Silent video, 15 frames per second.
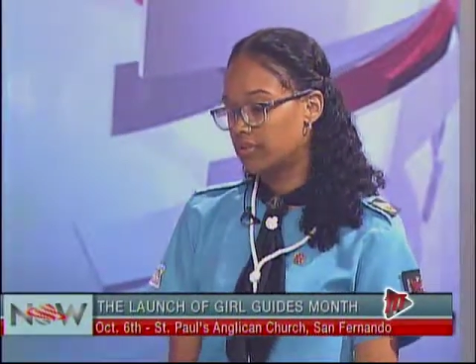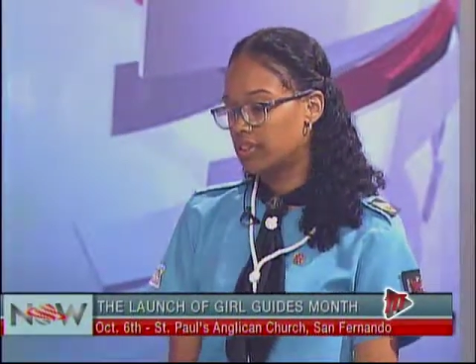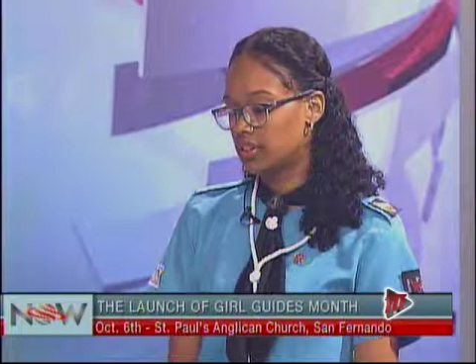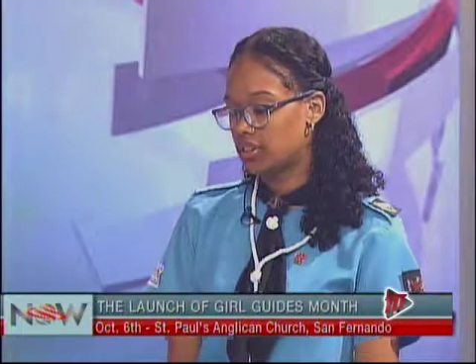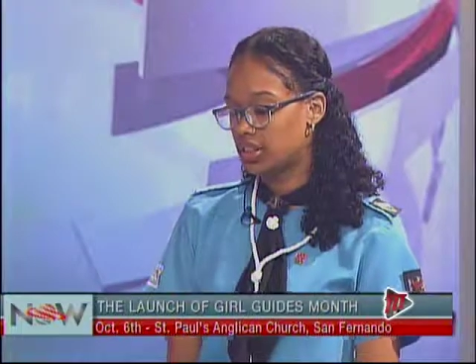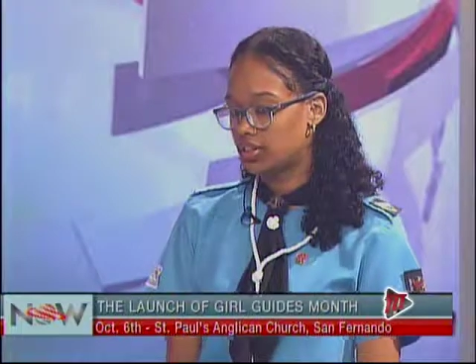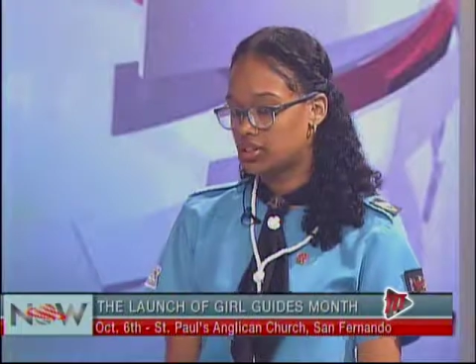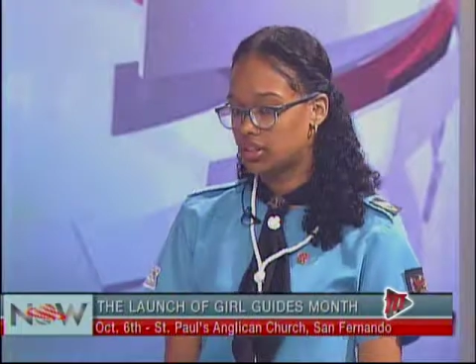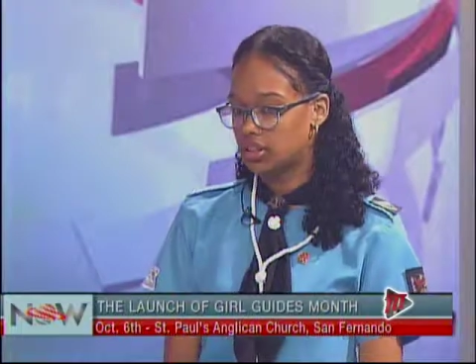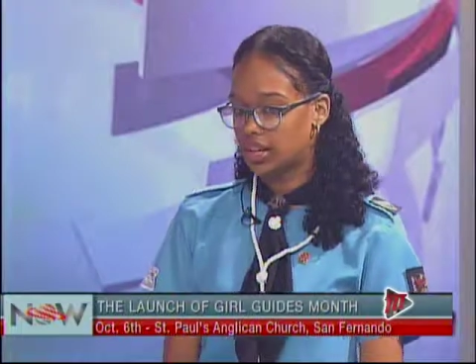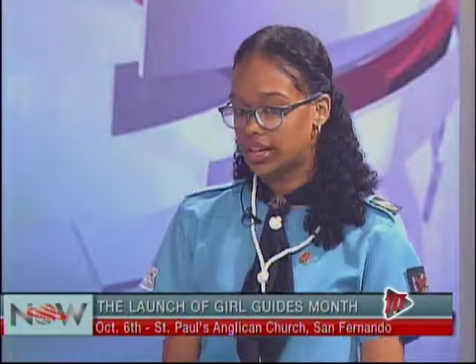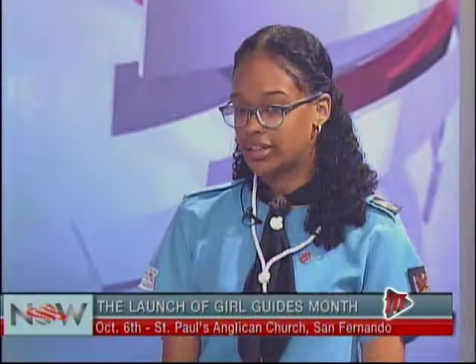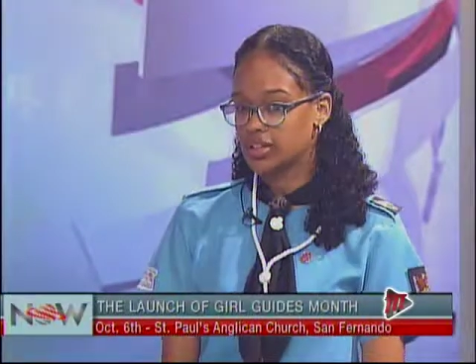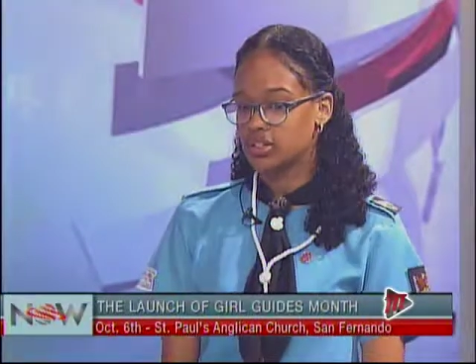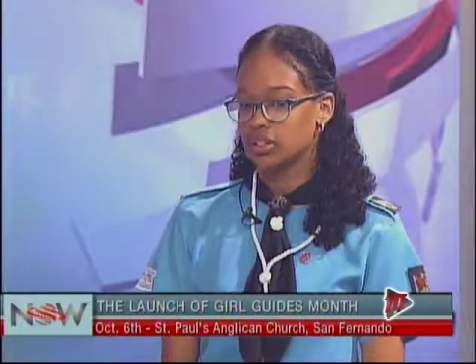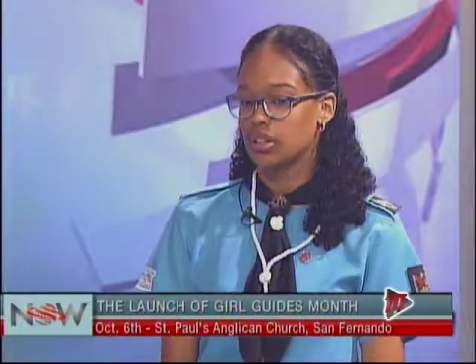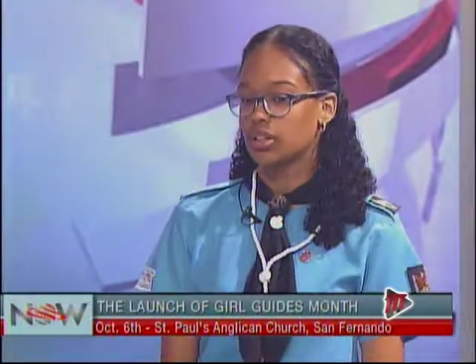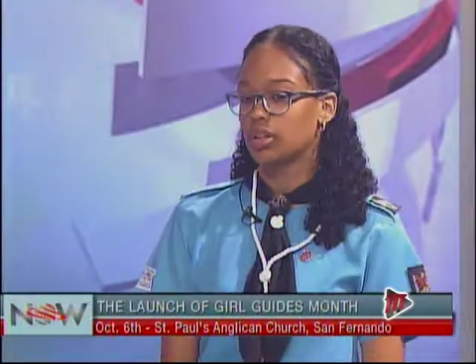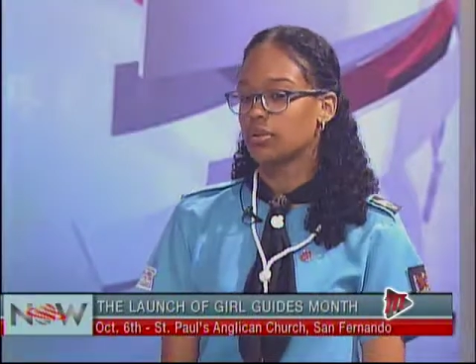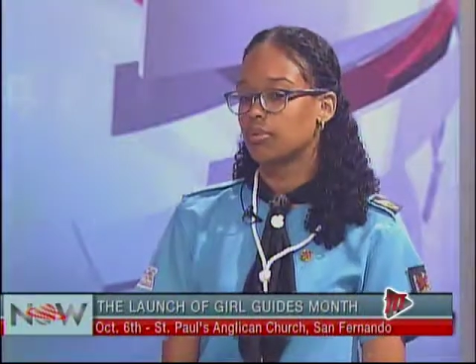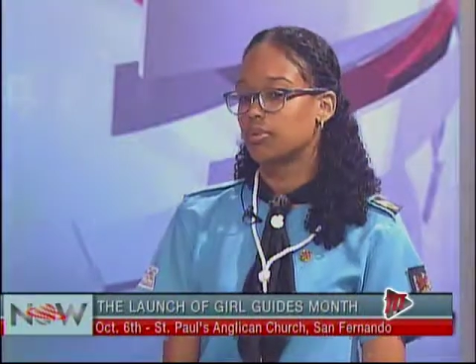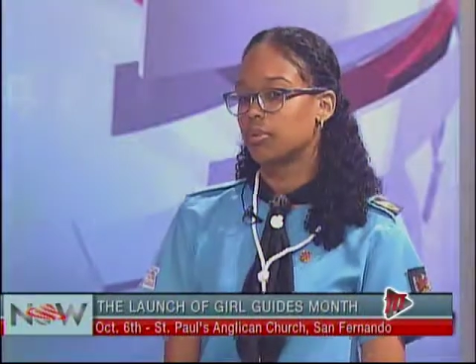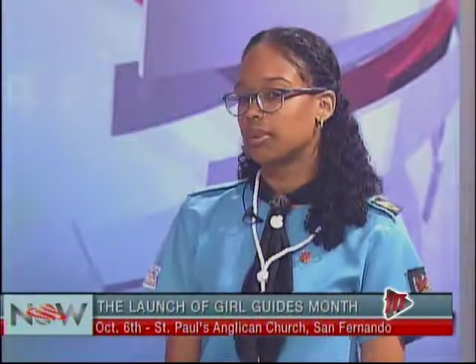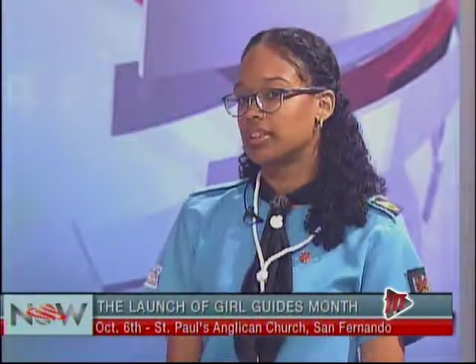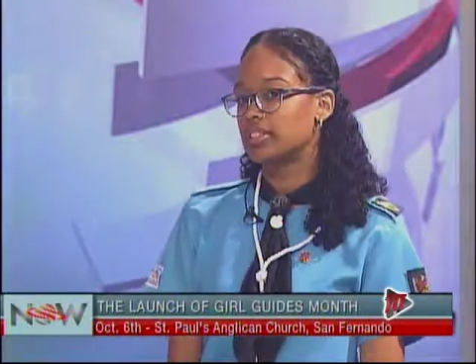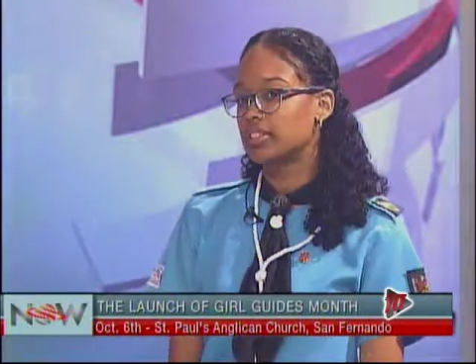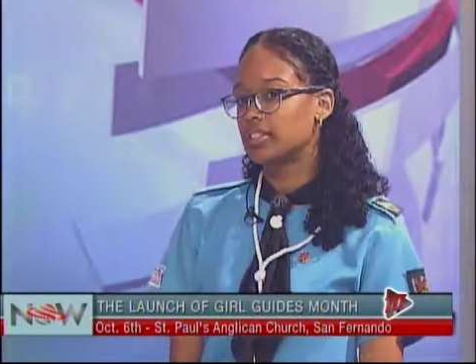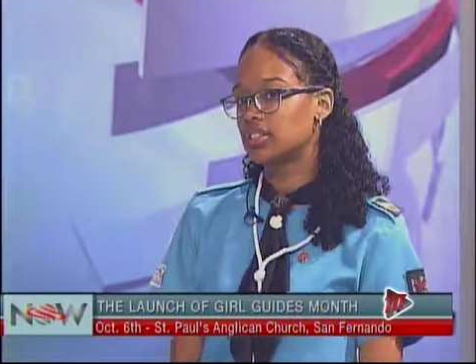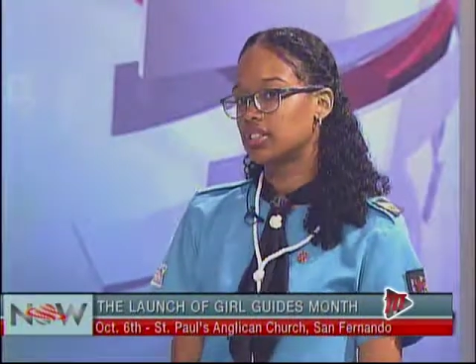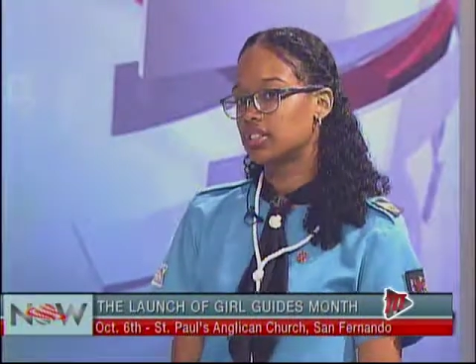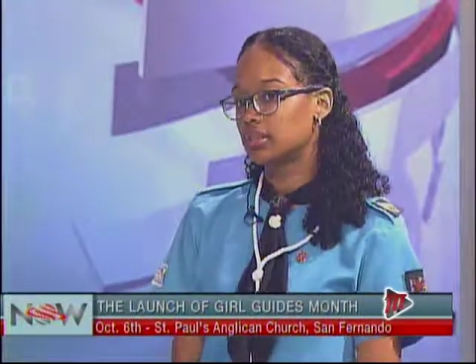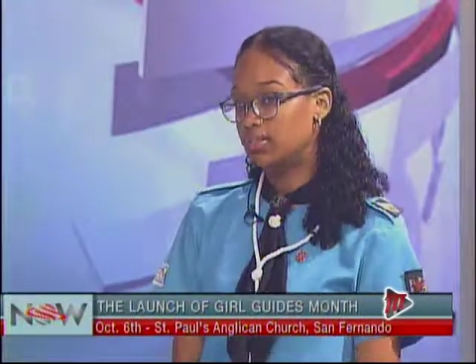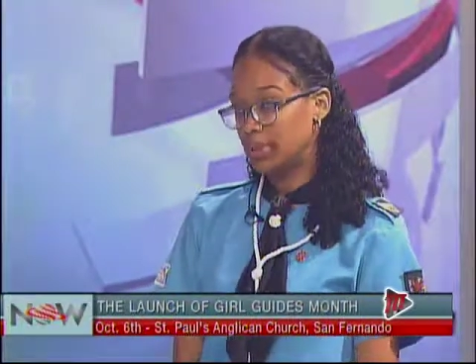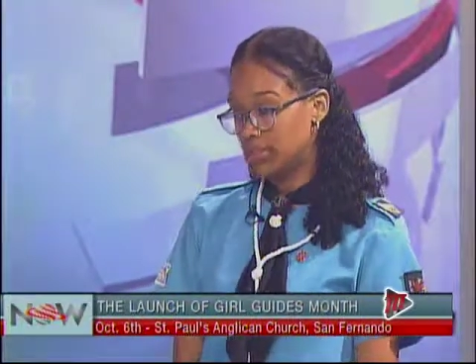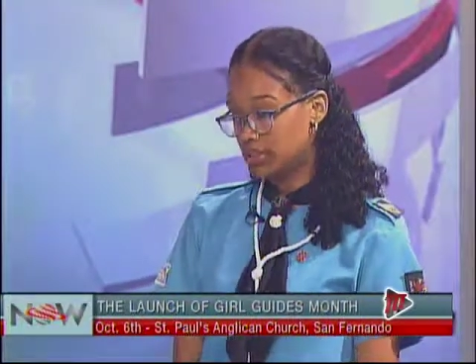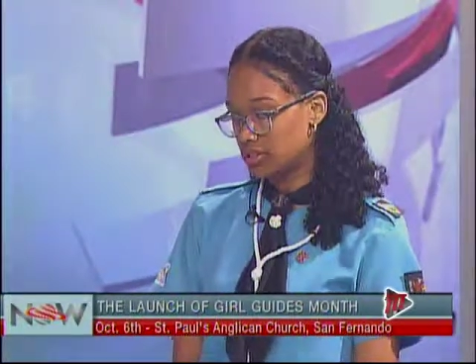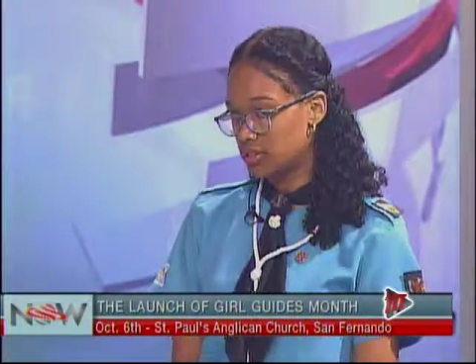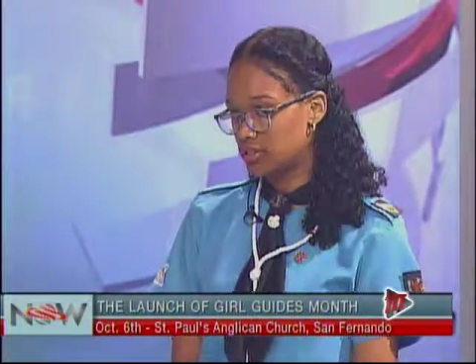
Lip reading: First Endeavour Girl Guides. We went to the beach,